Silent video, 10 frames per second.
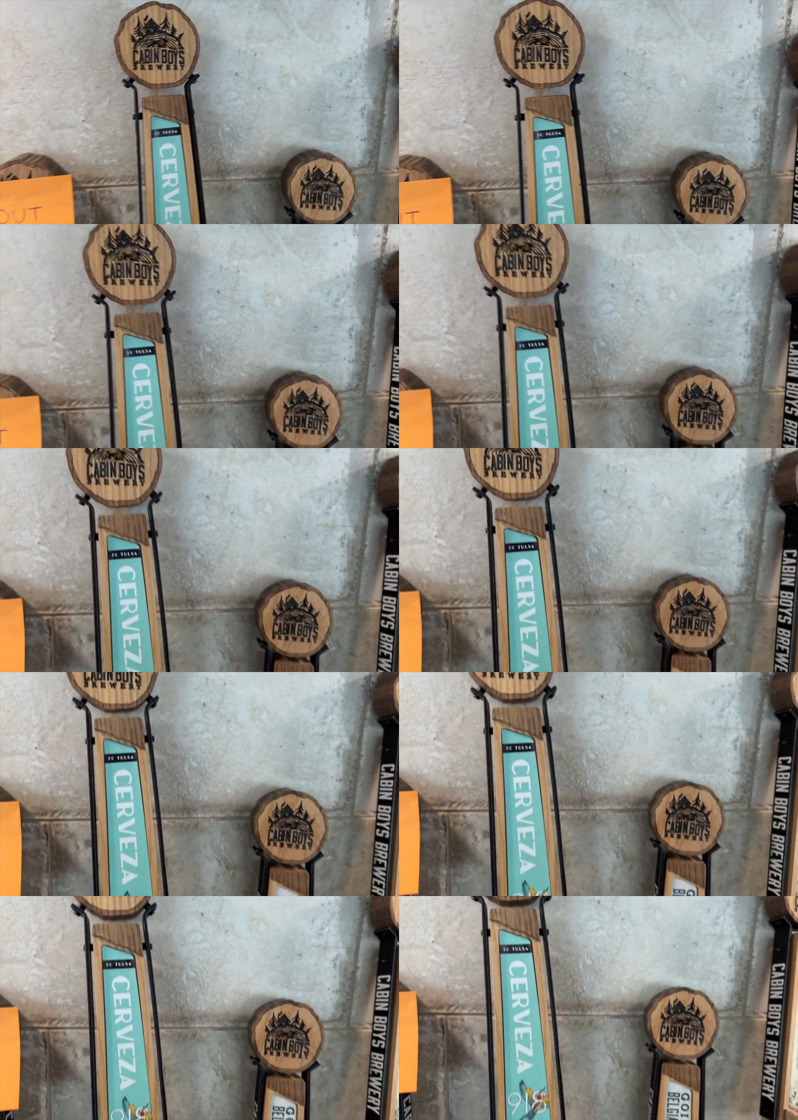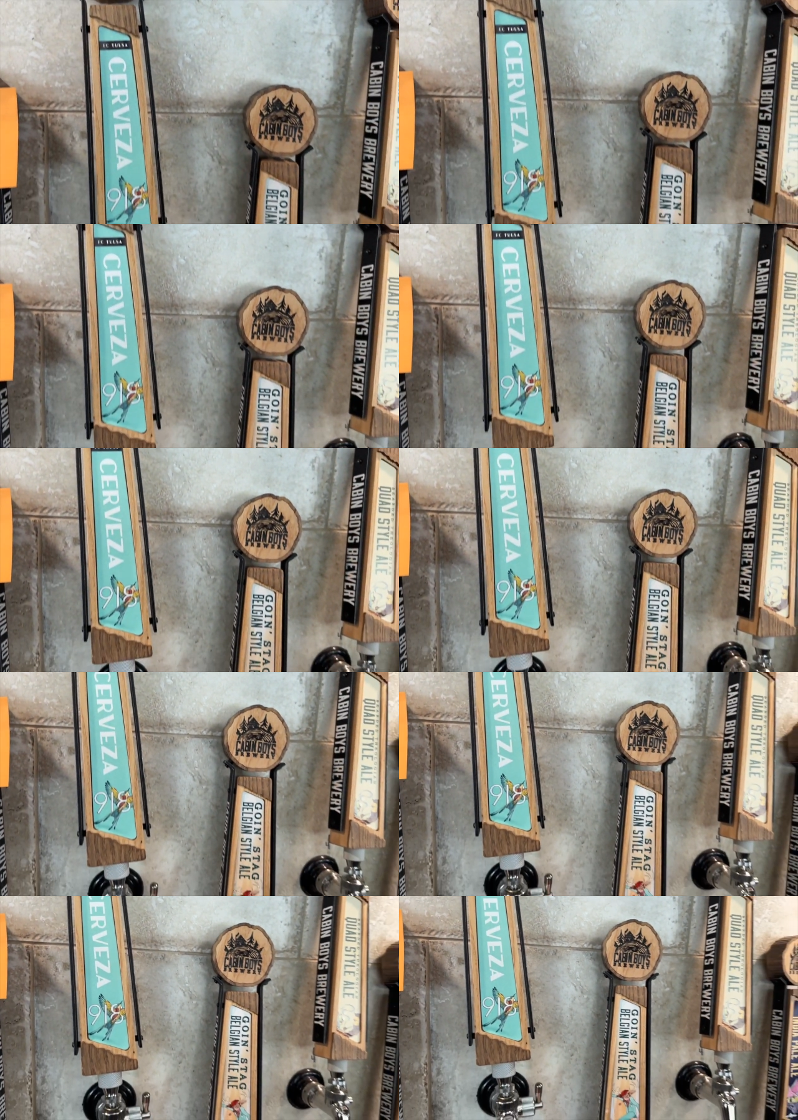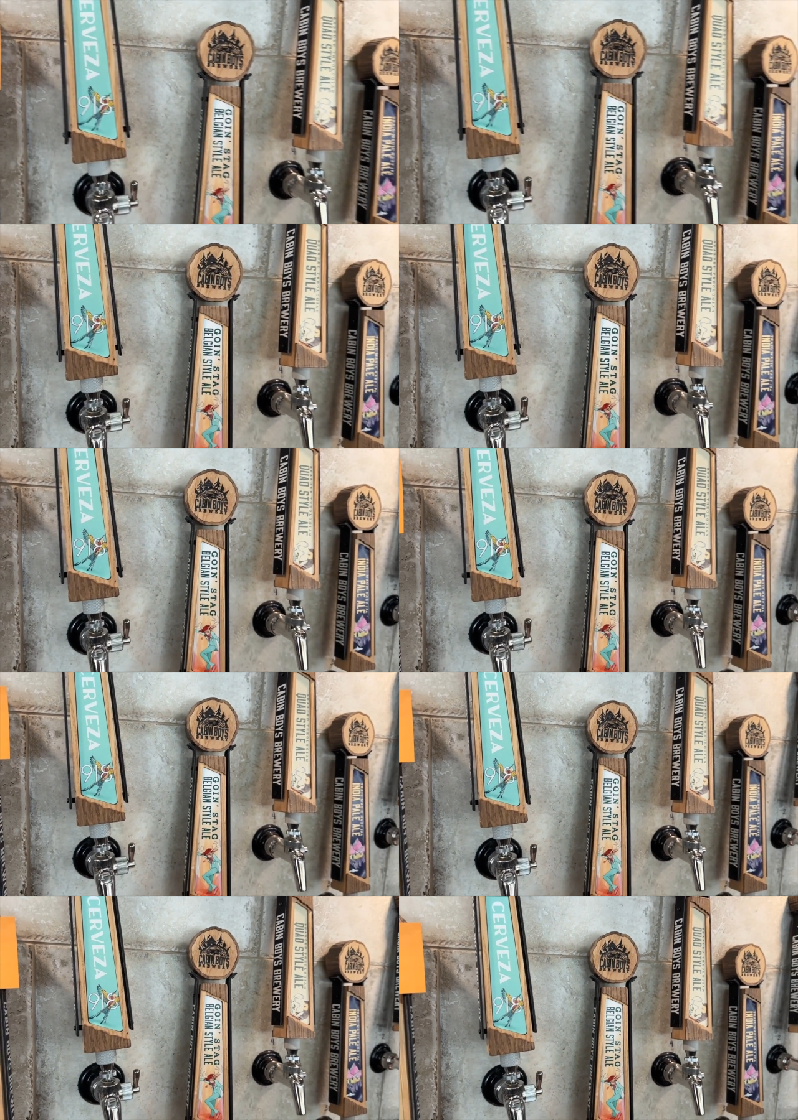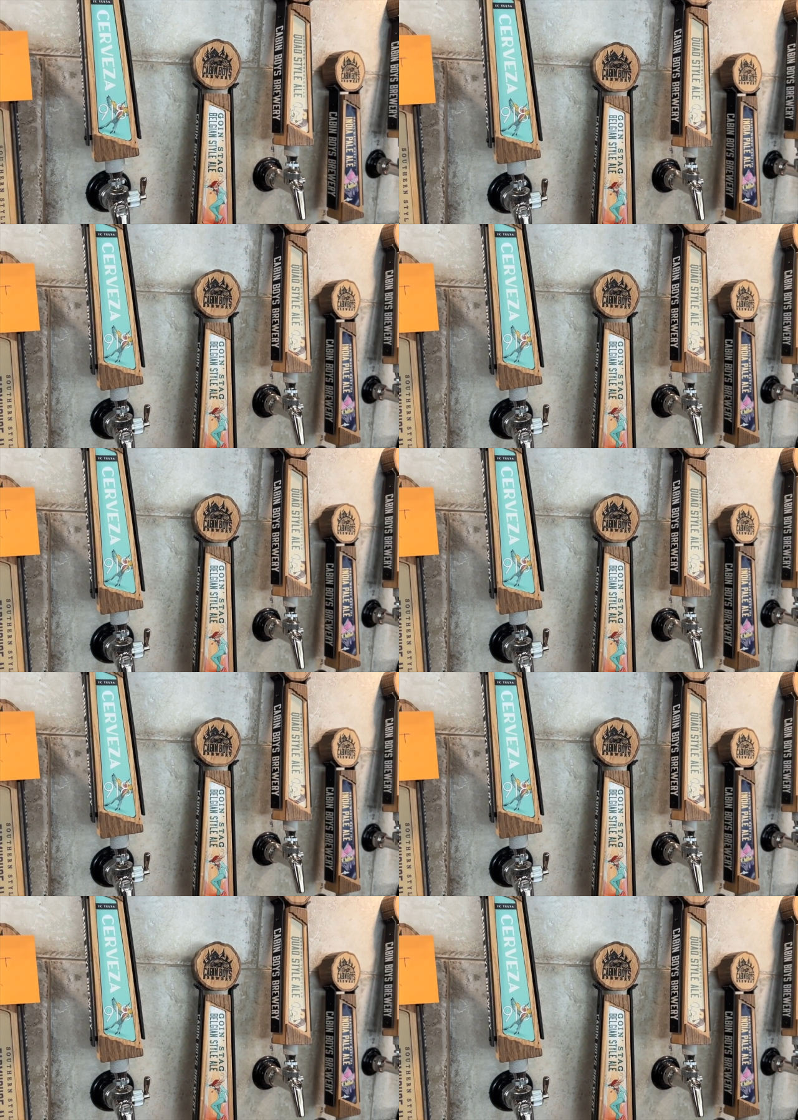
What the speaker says: (no speaker visible)